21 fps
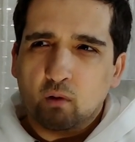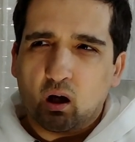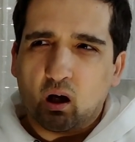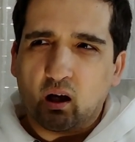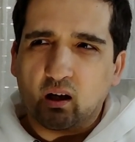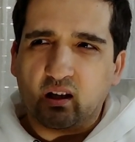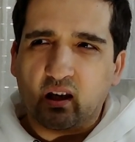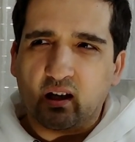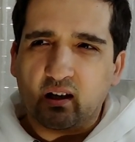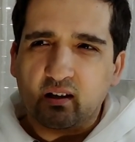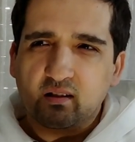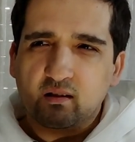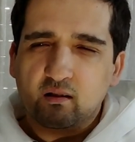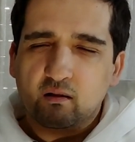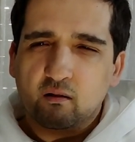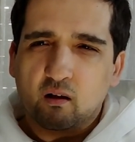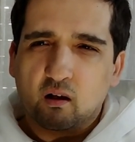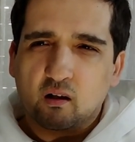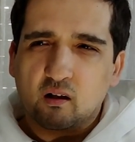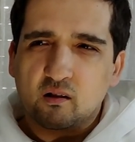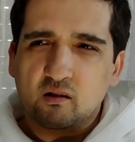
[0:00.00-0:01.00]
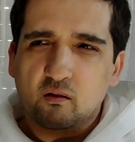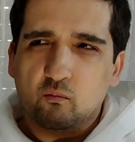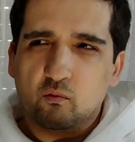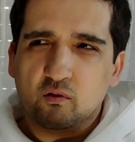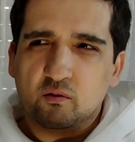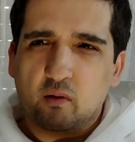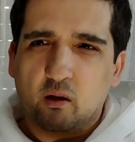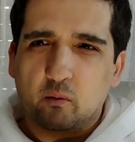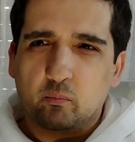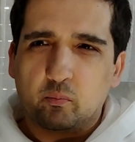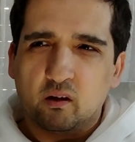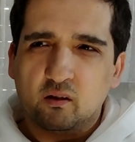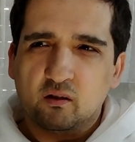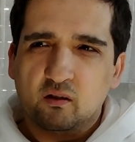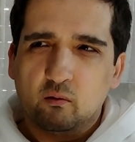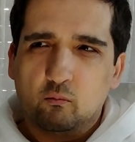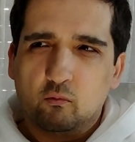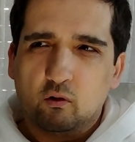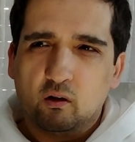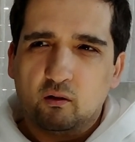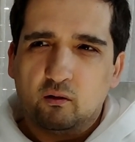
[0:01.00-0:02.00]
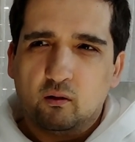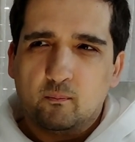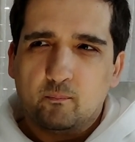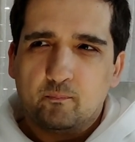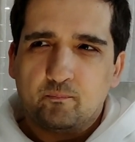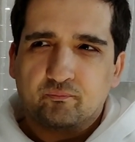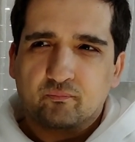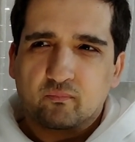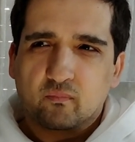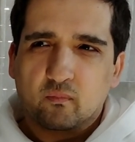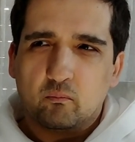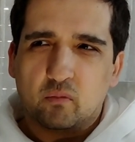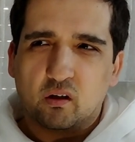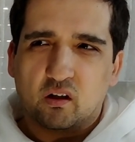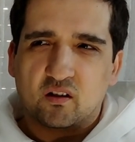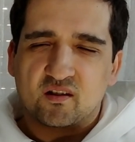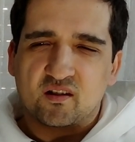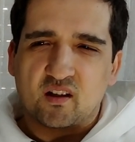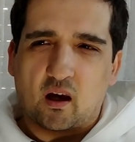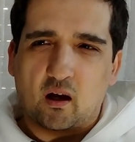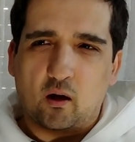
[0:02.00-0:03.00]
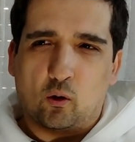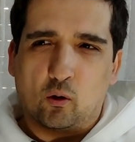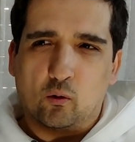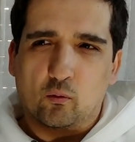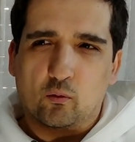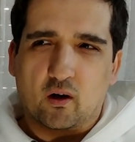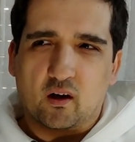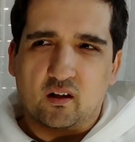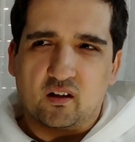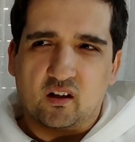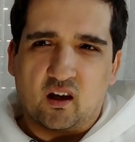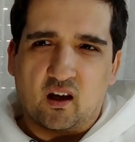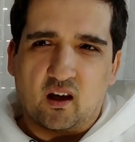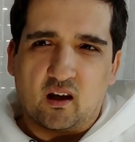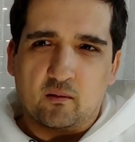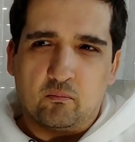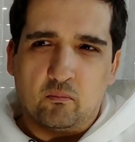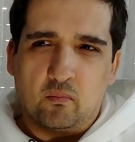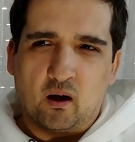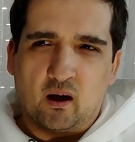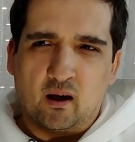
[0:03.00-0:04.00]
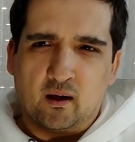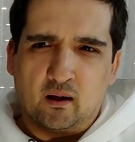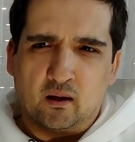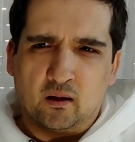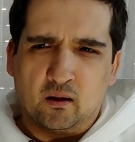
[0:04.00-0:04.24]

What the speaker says: I guess it was my Pentium 1, because I already have my